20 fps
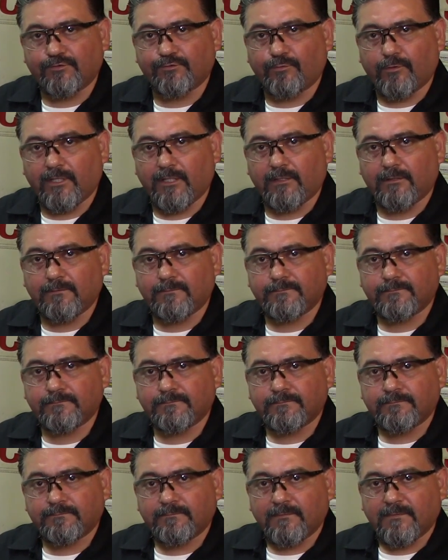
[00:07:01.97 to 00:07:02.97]
as well
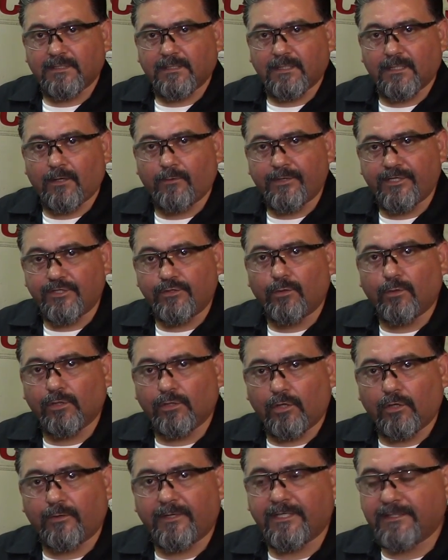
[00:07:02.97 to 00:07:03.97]
with
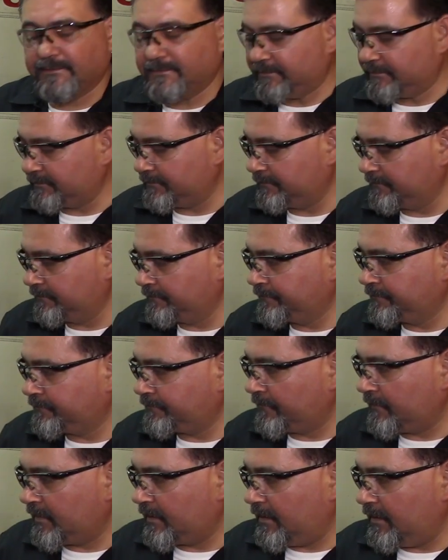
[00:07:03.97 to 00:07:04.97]
dual O-rings.
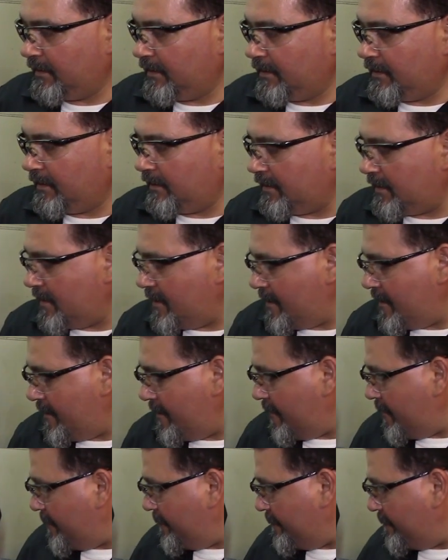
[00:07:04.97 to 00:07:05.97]

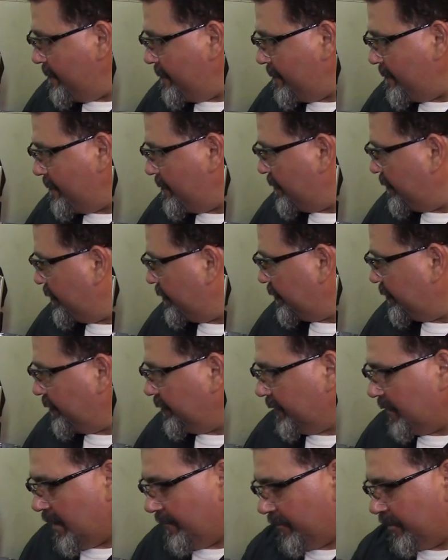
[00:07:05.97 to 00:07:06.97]
I'm
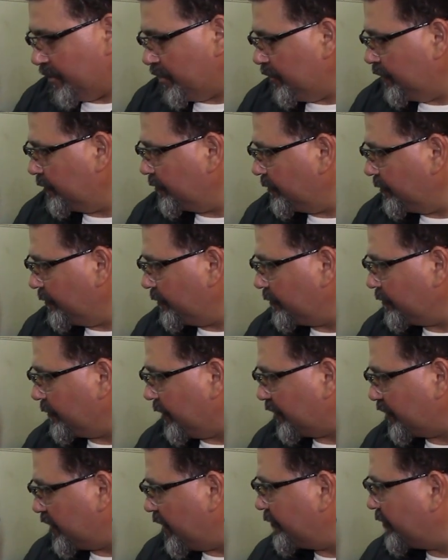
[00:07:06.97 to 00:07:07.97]
going to use
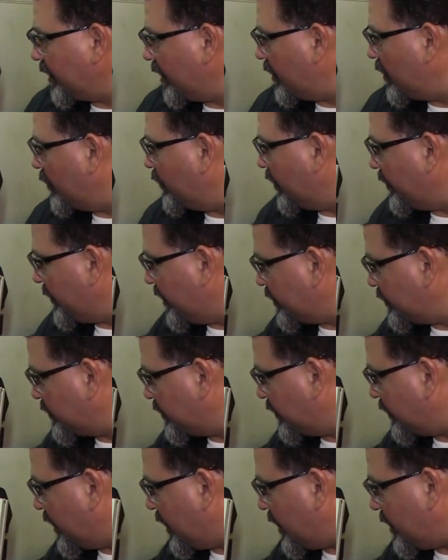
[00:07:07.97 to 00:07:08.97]
my shift kit, already
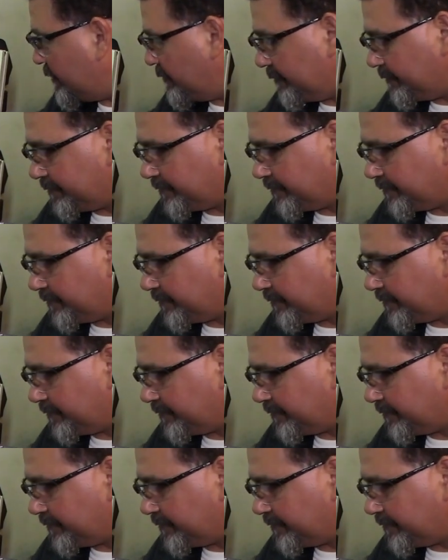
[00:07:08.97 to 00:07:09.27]
mentioned that.